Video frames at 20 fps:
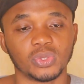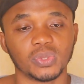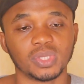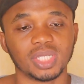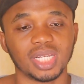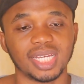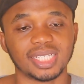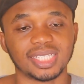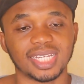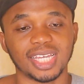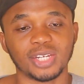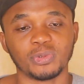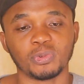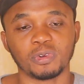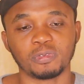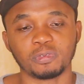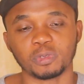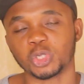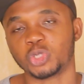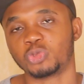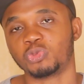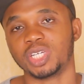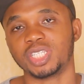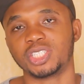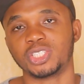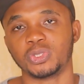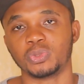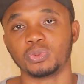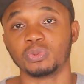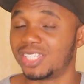Don't let anyone
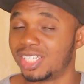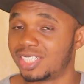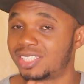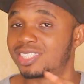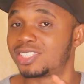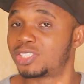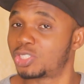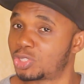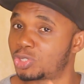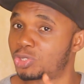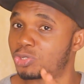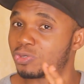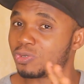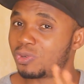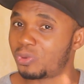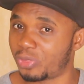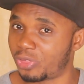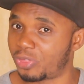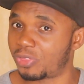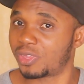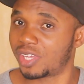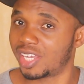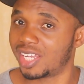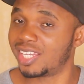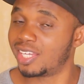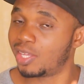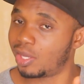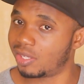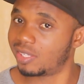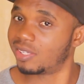frustrate you. It's truth.
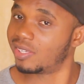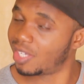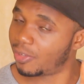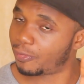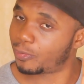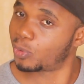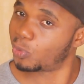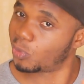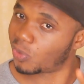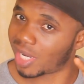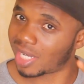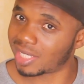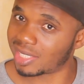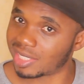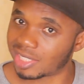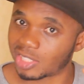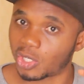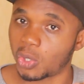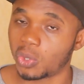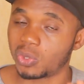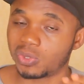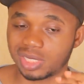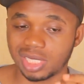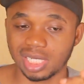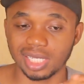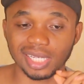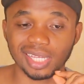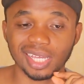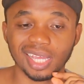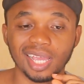In a, if you look at it
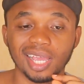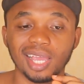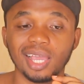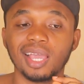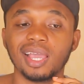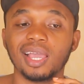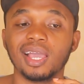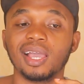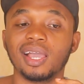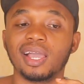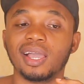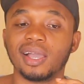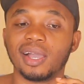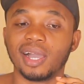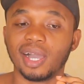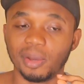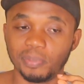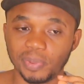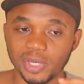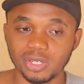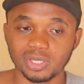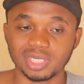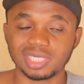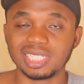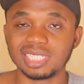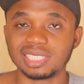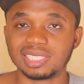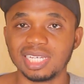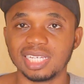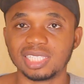closely, uh, because
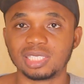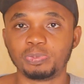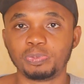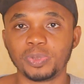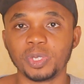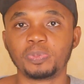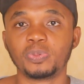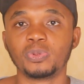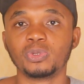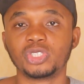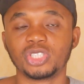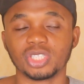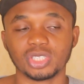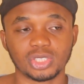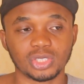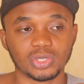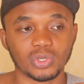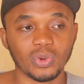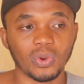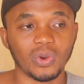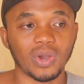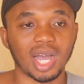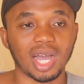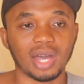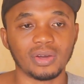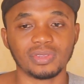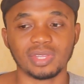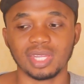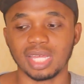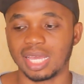these days people just go
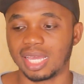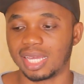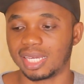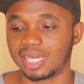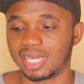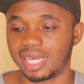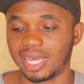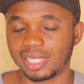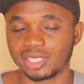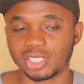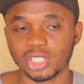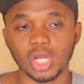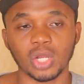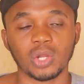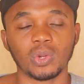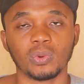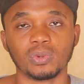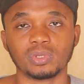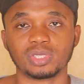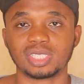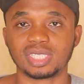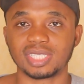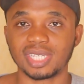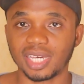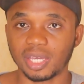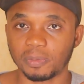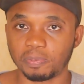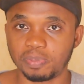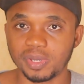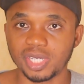out there, get clothes,
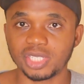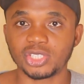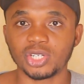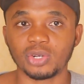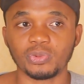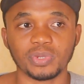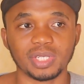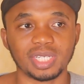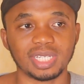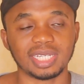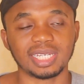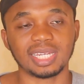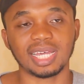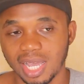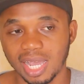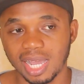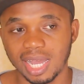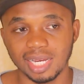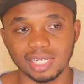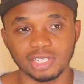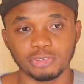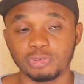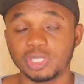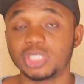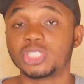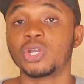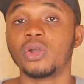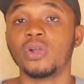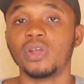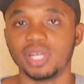take a picture with it, and
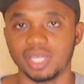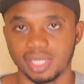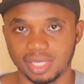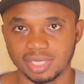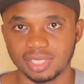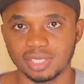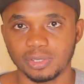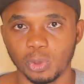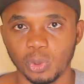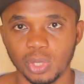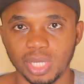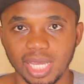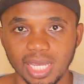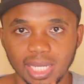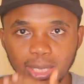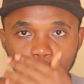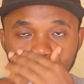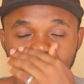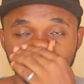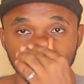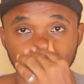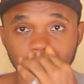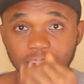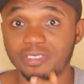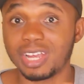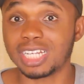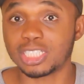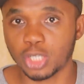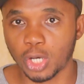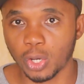return it. Okay, they they
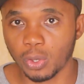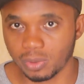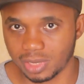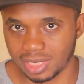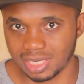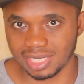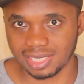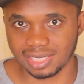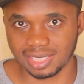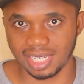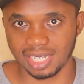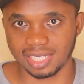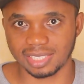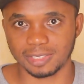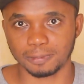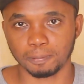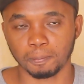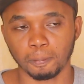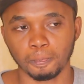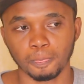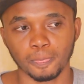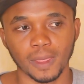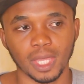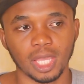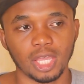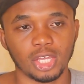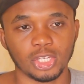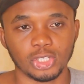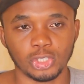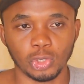rent clothes these days.
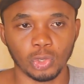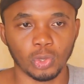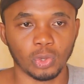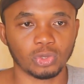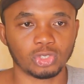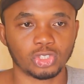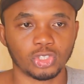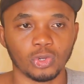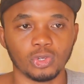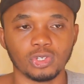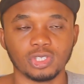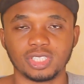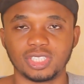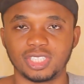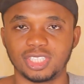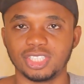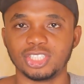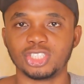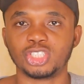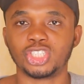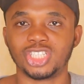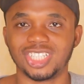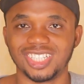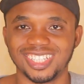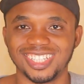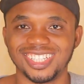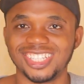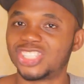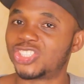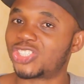You know, so it's it,
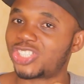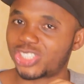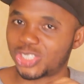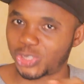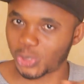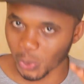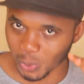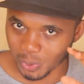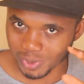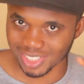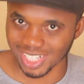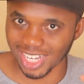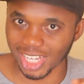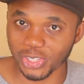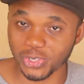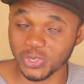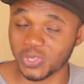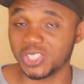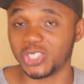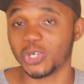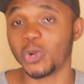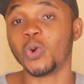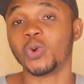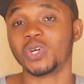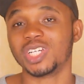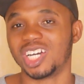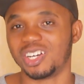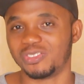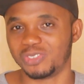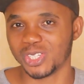it just shows that you're the
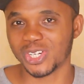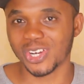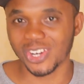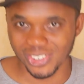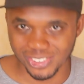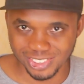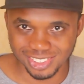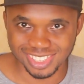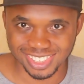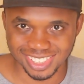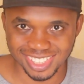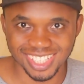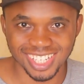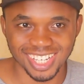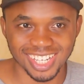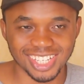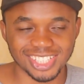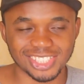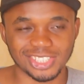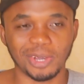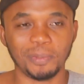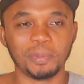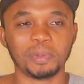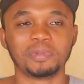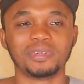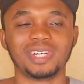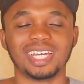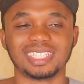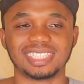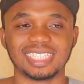owner of the clothes. Some
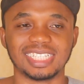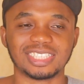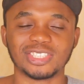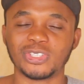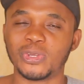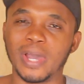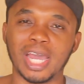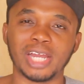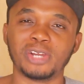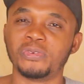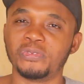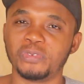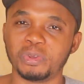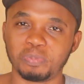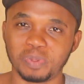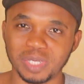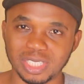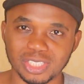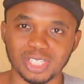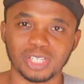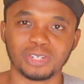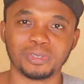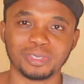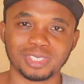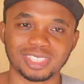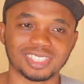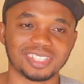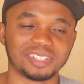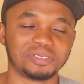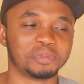people that says, you know, I don't repeat
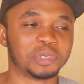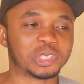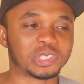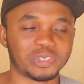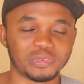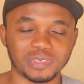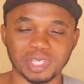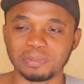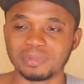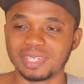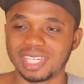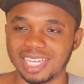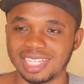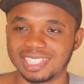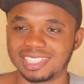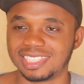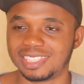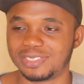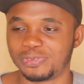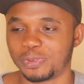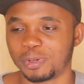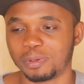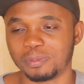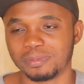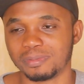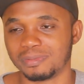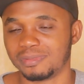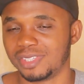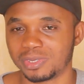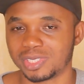clothes. Most of them get it
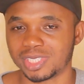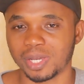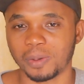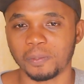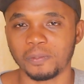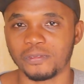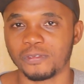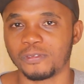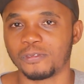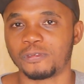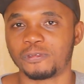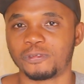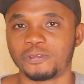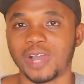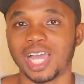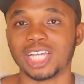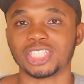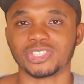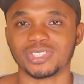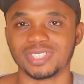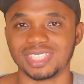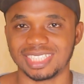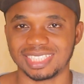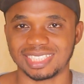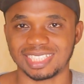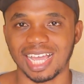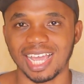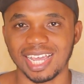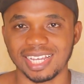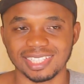from some fashion
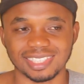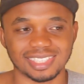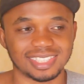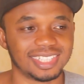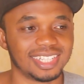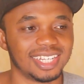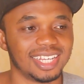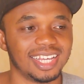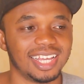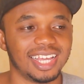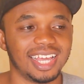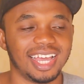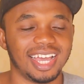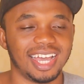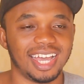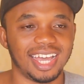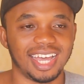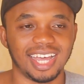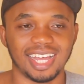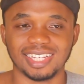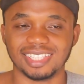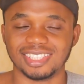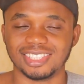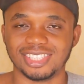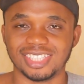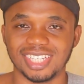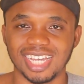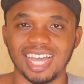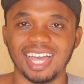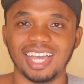designer, and
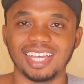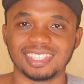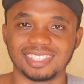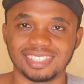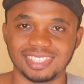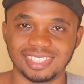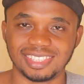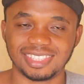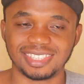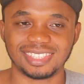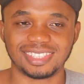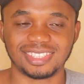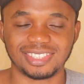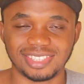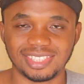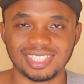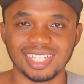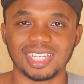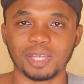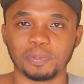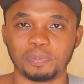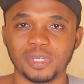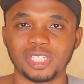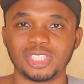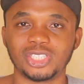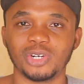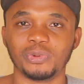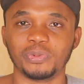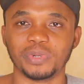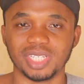yeah, take a
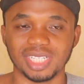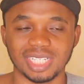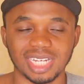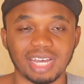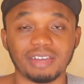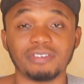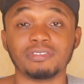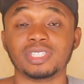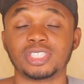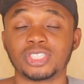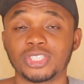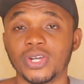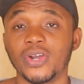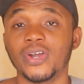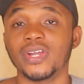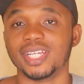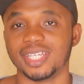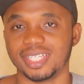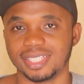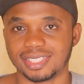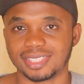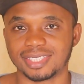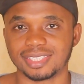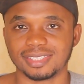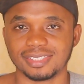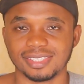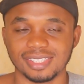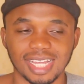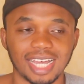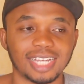picture with it and return it
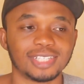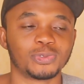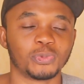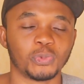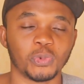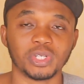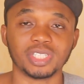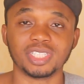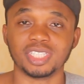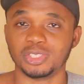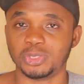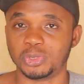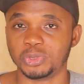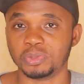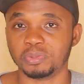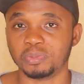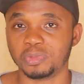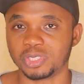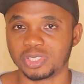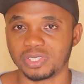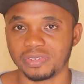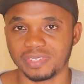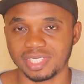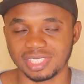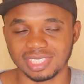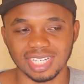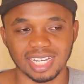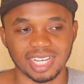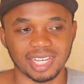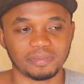that's what they do most of the
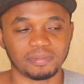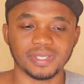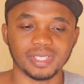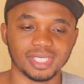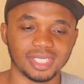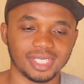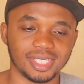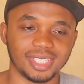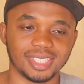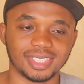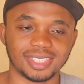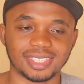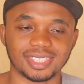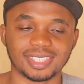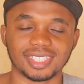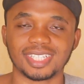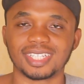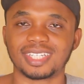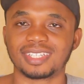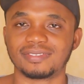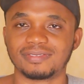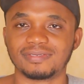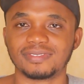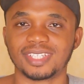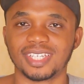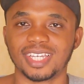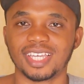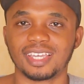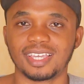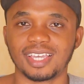time is
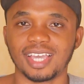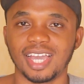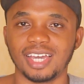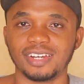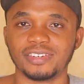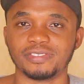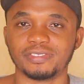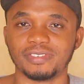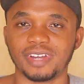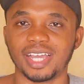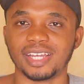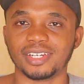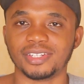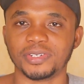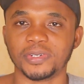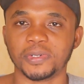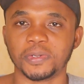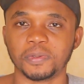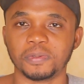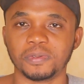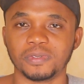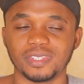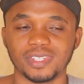kind of right though